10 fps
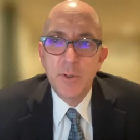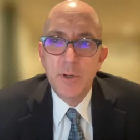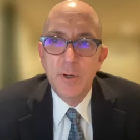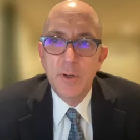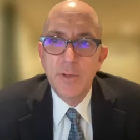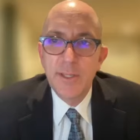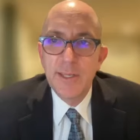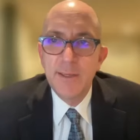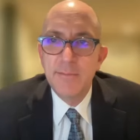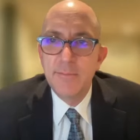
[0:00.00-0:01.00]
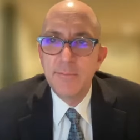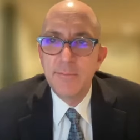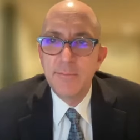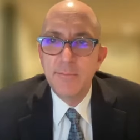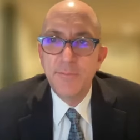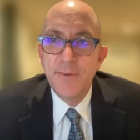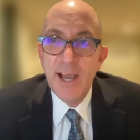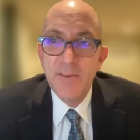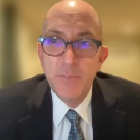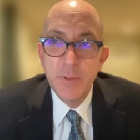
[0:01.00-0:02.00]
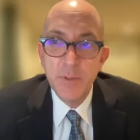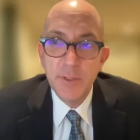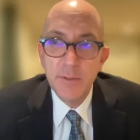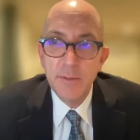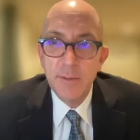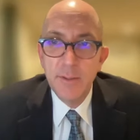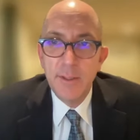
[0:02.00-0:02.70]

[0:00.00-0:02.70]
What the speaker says: are going to get 5 billion.